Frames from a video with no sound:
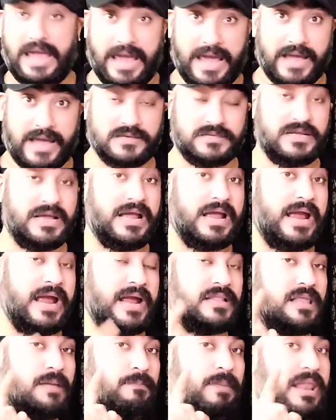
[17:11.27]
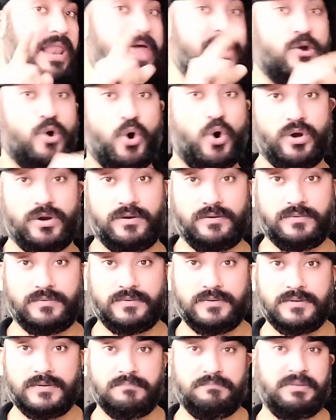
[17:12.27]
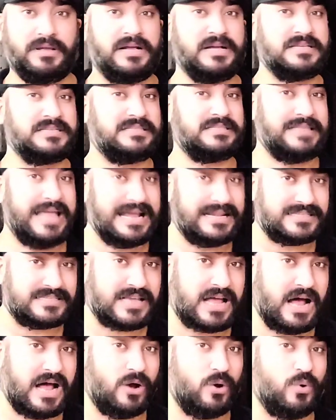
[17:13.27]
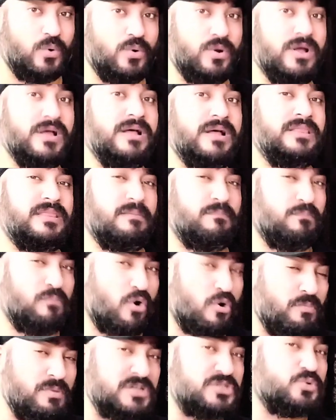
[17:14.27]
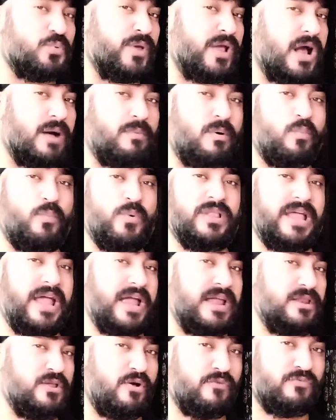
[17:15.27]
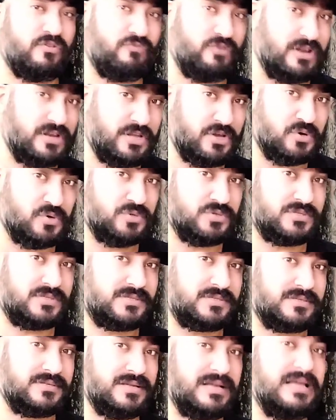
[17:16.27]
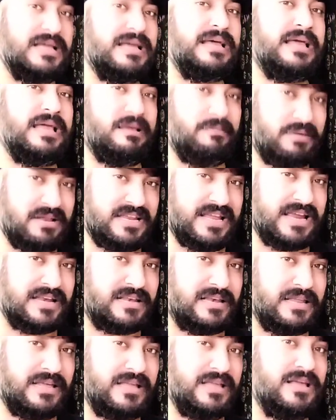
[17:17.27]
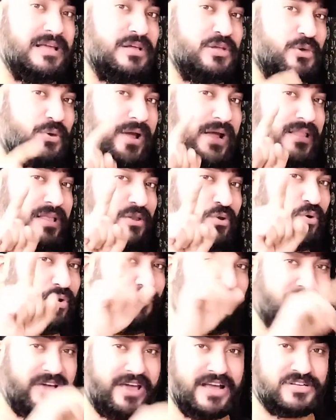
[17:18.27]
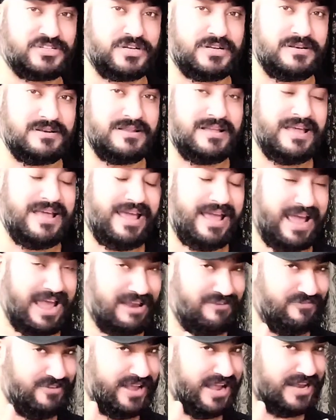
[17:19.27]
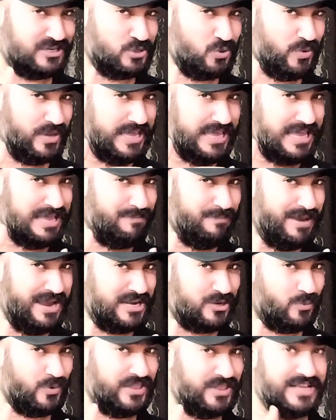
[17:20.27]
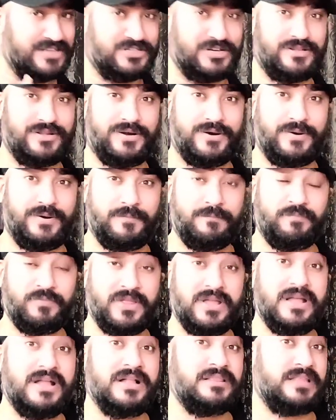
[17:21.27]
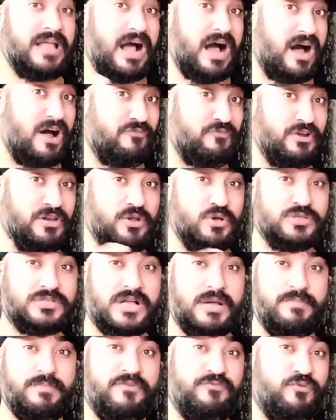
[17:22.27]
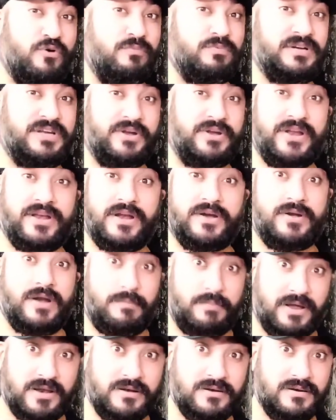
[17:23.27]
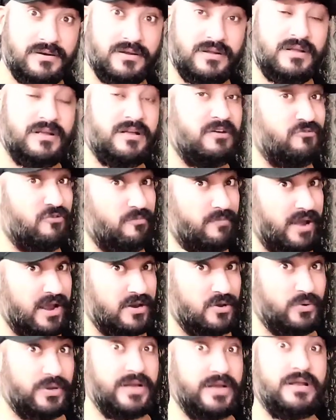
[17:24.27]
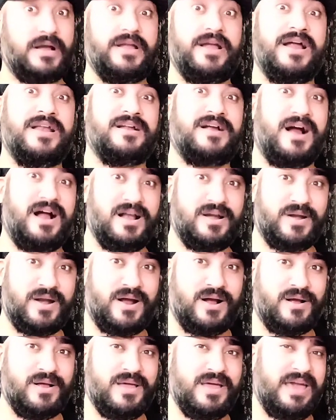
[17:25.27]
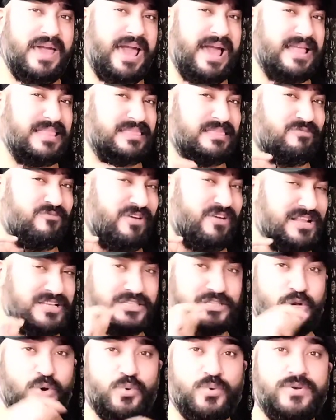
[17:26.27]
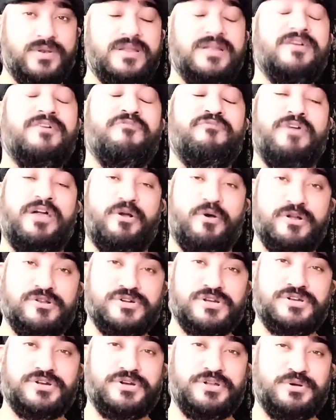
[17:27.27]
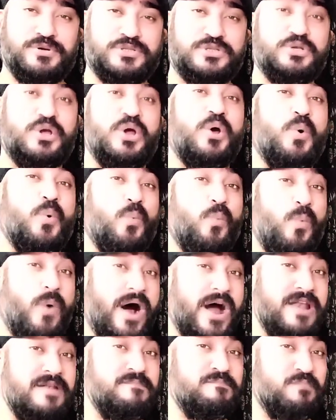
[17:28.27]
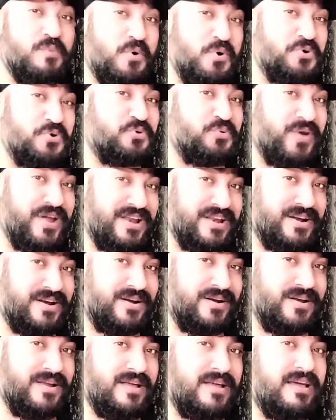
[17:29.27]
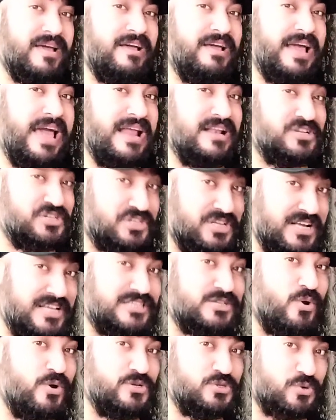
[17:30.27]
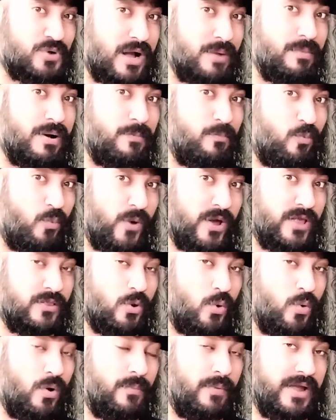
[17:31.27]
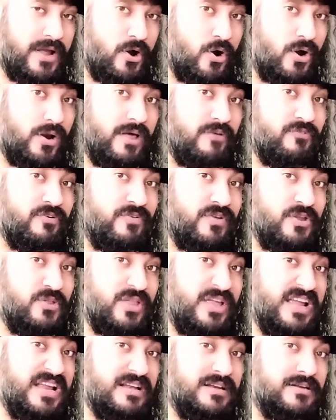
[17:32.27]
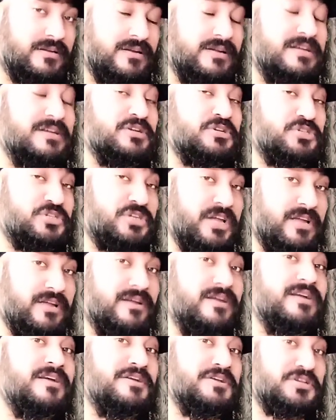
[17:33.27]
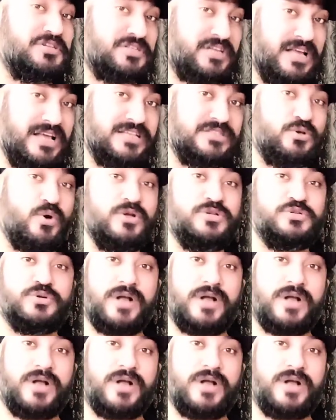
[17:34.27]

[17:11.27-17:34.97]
And hit the bell icon, because that's how the moment we come up with any of the videos, immediately you get the notification and we get to e-meet with each other. There are videos coming from trainer Raman, from Educate Ayan Khaldra, and very soon we are going to introduce one more trainer, and she is going to come up with, oh my god, I've given you the hint, she is going